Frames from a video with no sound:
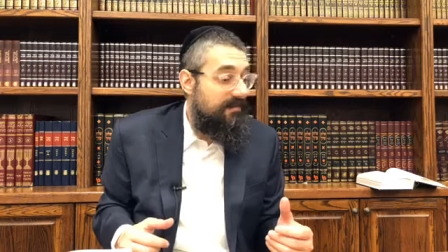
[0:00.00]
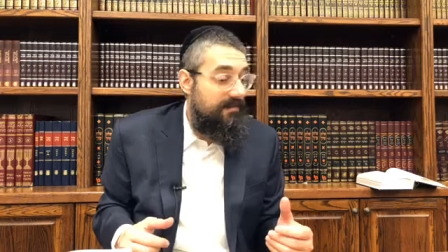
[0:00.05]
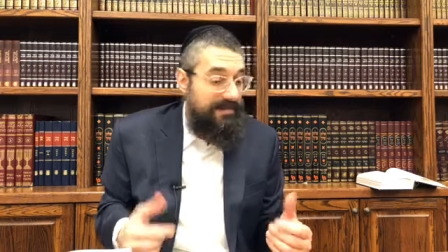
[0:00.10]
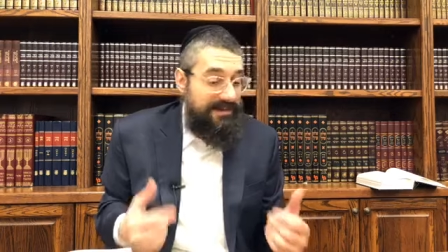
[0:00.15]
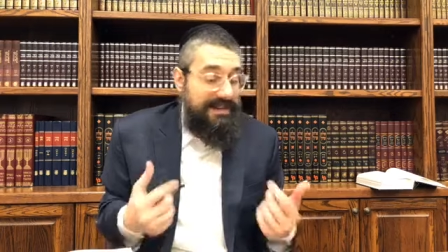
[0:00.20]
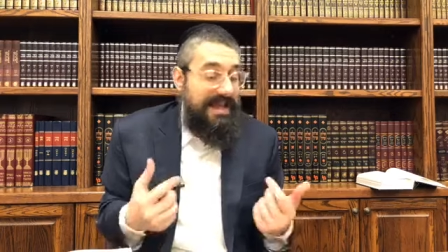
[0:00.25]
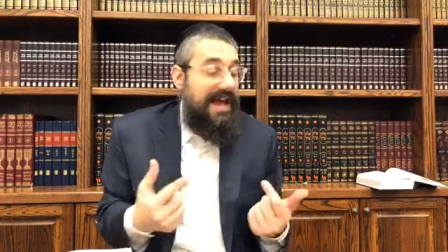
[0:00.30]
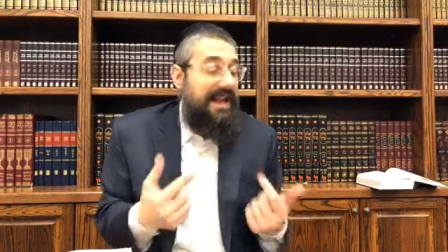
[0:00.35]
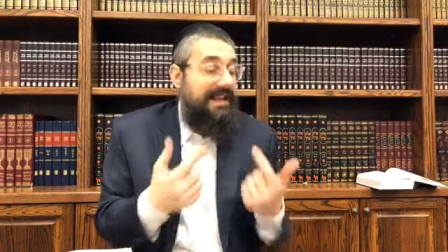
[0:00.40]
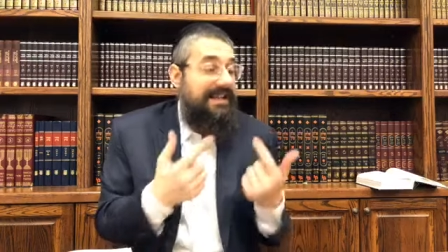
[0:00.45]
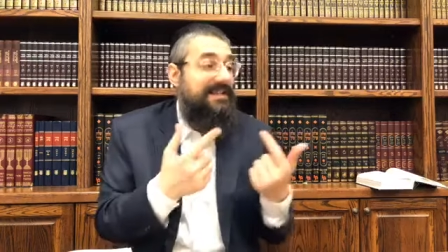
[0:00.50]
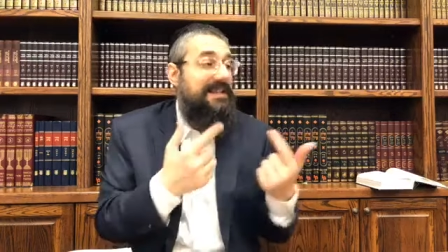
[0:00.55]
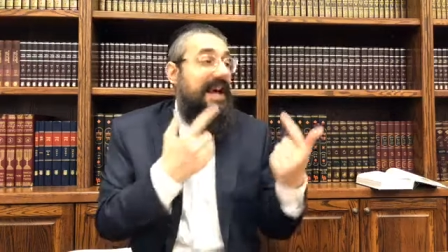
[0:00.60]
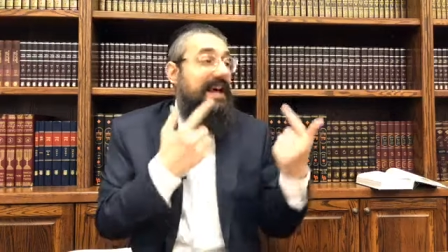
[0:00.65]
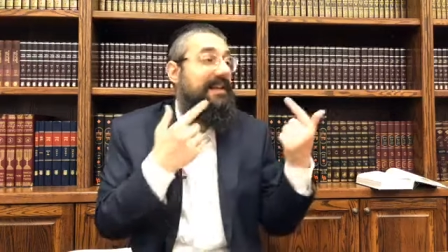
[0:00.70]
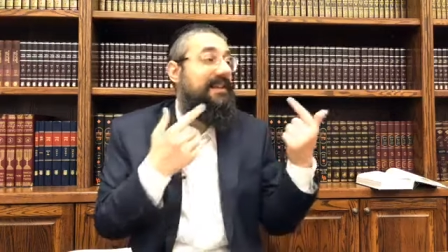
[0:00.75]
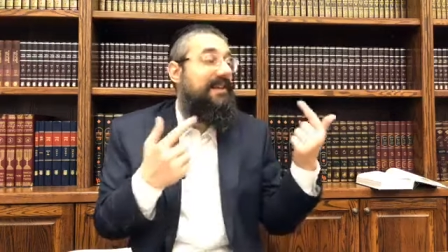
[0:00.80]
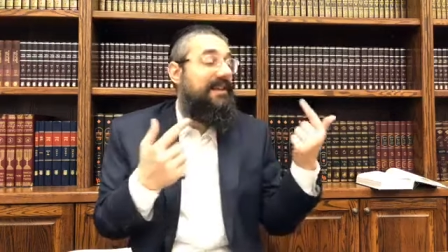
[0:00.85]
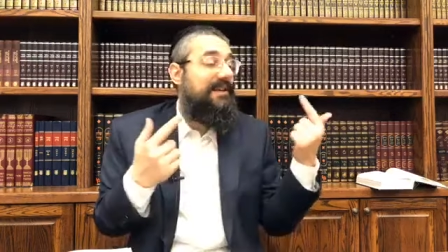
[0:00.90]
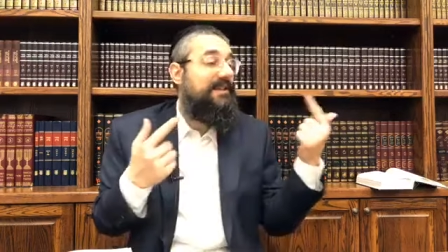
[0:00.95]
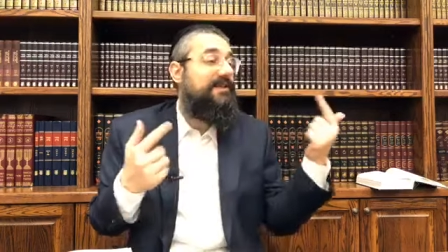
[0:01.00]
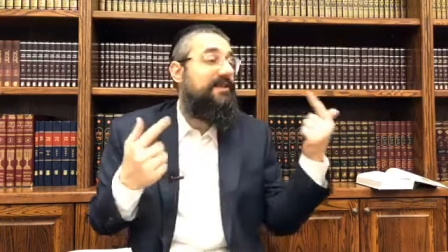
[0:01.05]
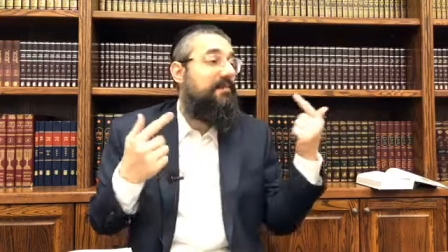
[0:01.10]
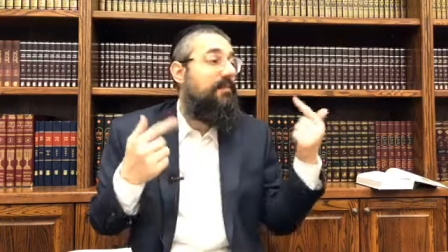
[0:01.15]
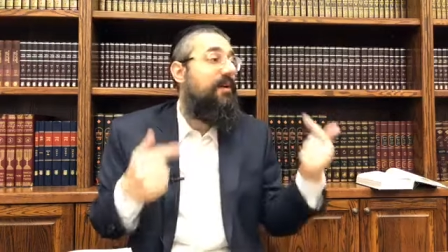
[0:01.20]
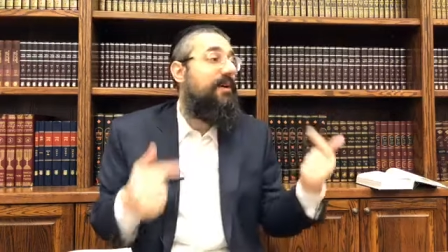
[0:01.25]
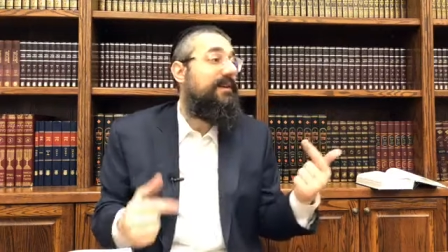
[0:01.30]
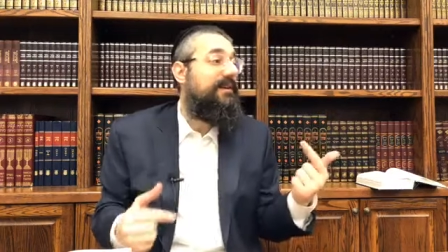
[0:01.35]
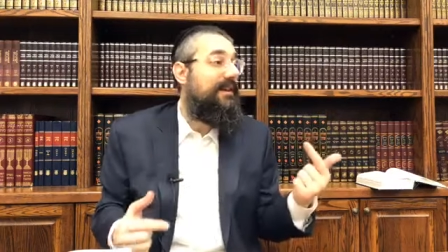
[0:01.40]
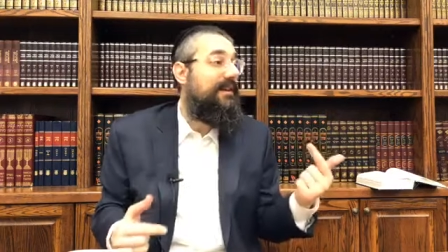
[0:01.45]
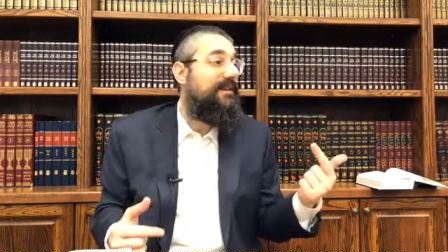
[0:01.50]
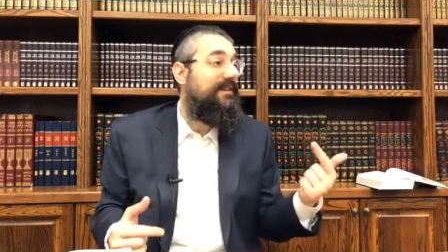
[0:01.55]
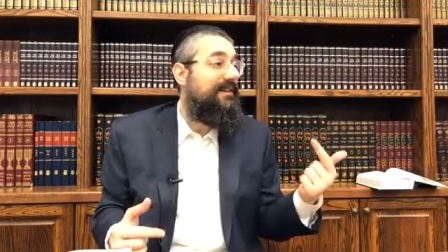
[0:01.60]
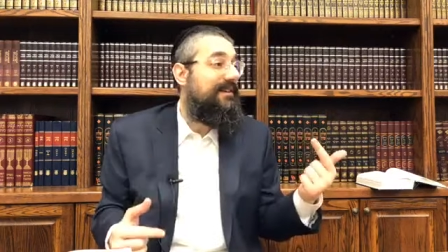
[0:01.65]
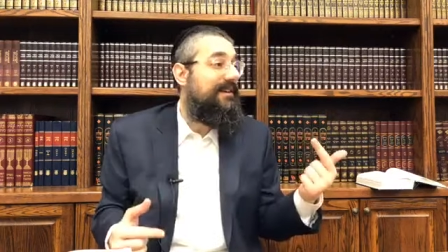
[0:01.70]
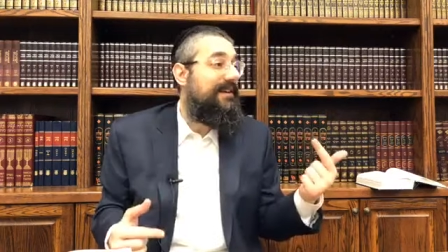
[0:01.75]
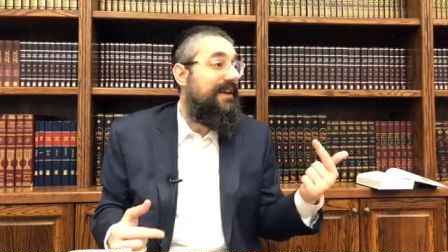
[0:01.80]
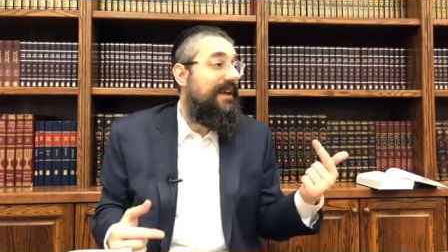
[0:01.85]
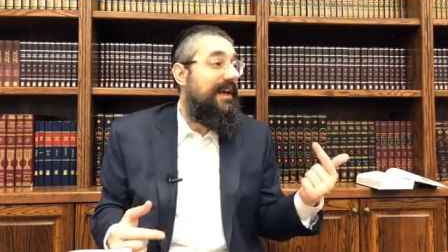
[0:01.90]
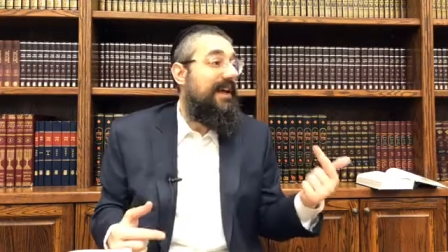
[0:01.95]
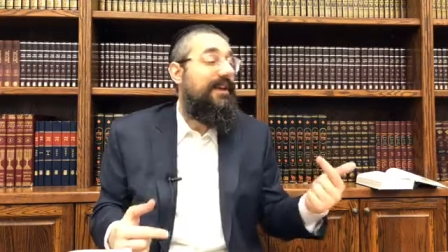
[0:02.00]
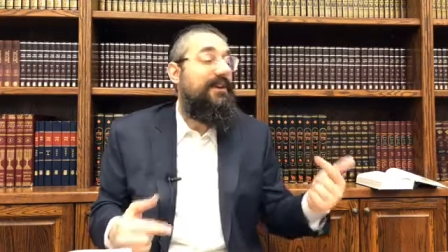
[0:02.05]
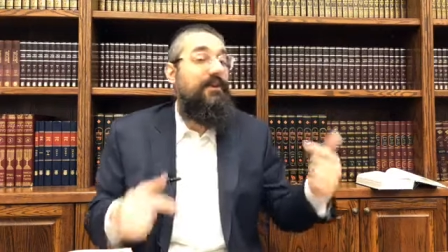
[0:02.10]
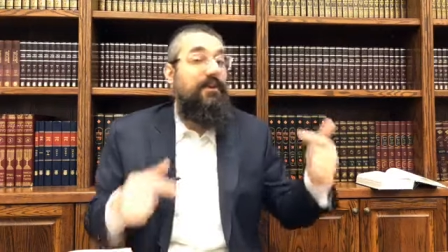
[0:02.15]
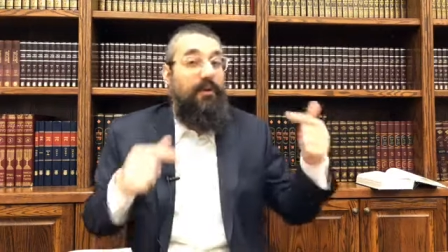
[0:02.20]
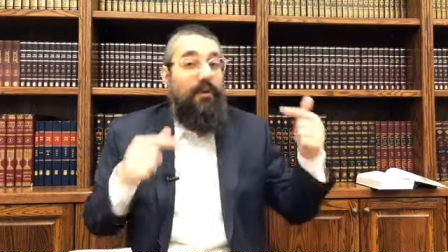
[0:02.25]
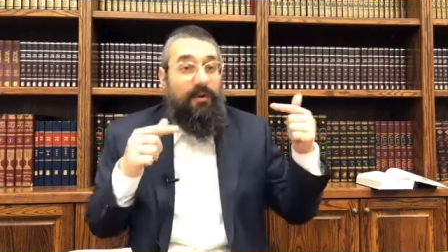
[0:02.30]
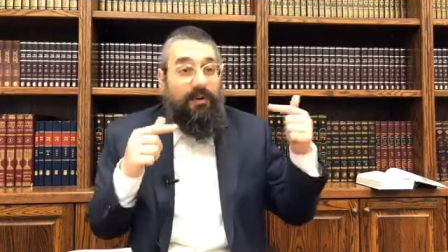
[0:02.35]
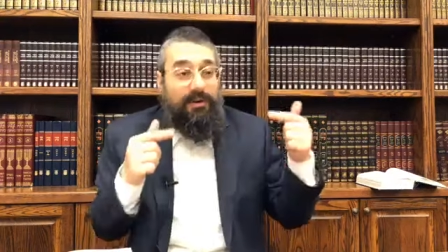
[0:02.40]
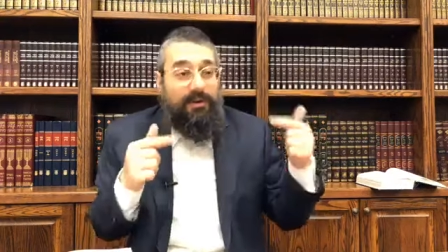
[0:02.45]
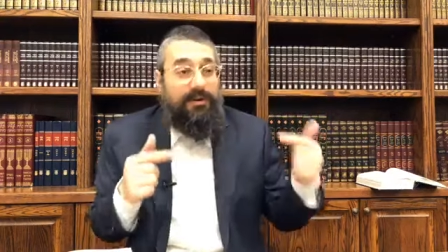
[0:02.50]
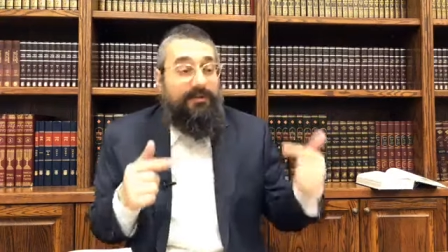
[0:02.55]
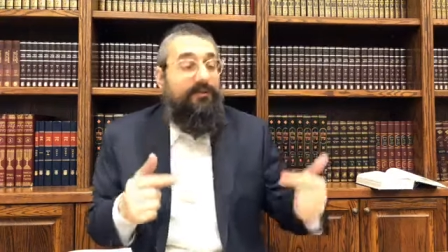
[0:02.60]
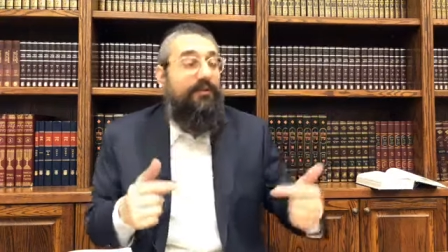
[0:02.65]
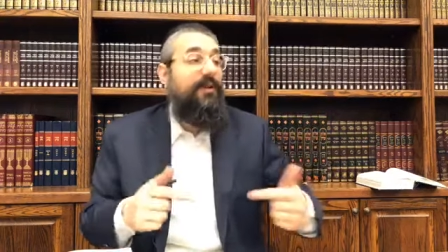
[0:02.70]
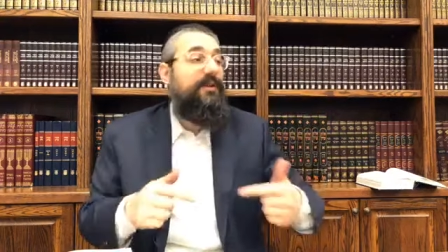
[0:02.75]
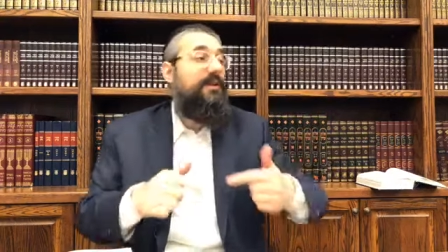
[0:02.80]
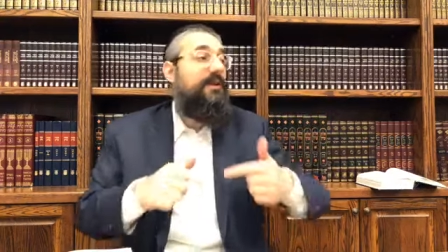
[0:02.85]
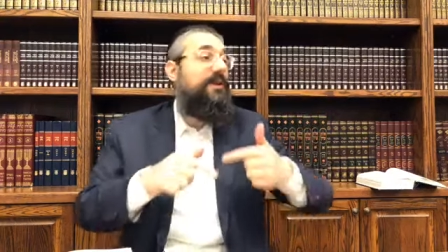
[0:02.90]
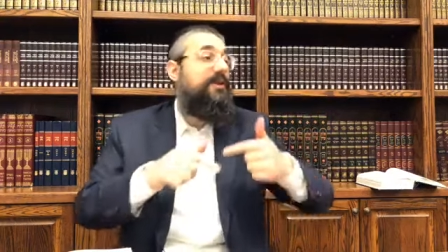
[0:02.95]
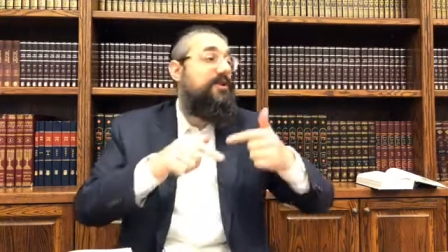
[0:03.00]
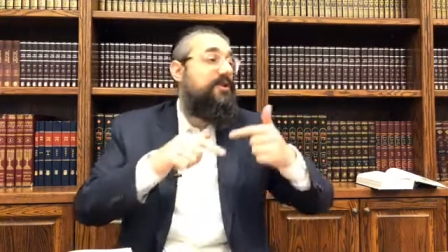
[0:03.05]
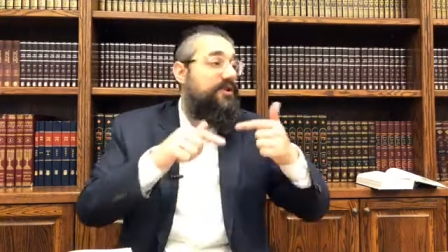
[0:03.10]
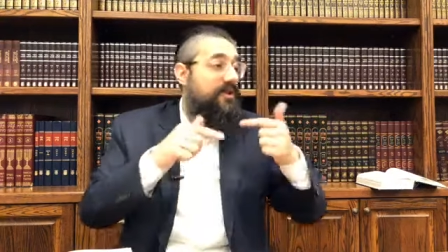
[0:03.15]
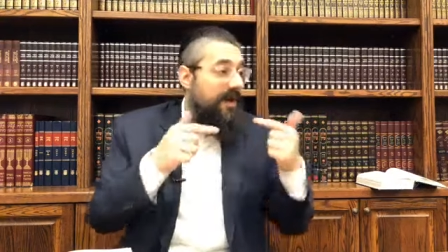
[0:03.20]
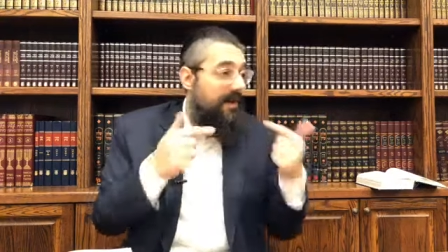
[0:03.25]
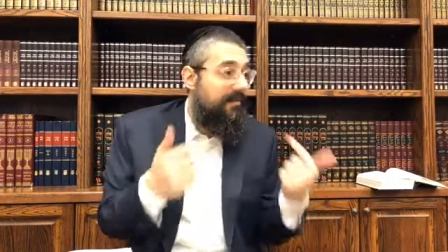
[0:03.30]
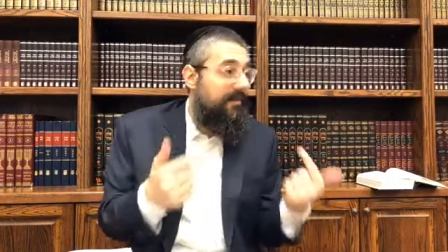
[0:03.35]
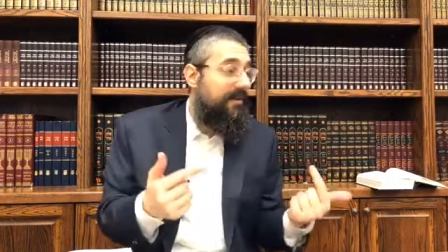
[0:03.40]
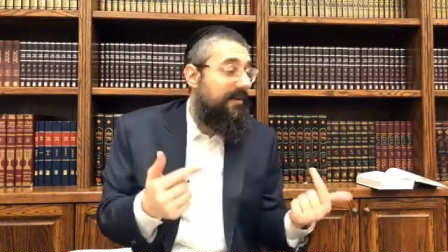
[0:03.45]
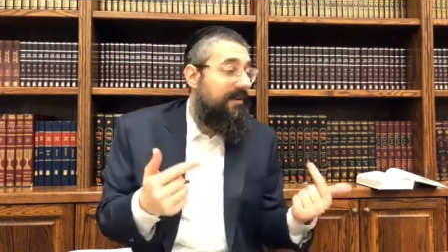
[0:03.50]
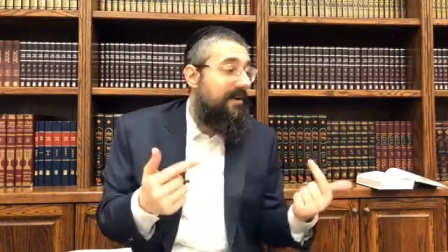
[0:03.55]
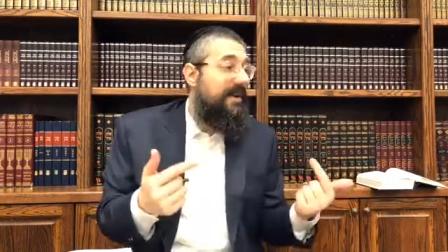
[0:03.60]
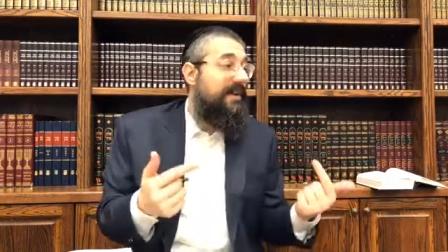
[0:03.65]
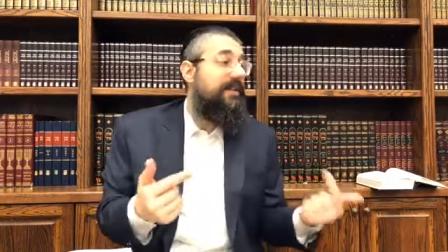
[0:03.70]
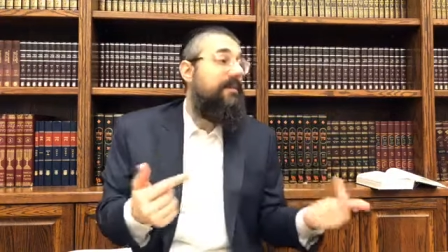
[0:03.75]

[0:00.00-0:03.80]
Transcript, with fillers: But that exactly is the point then. In order for the neshama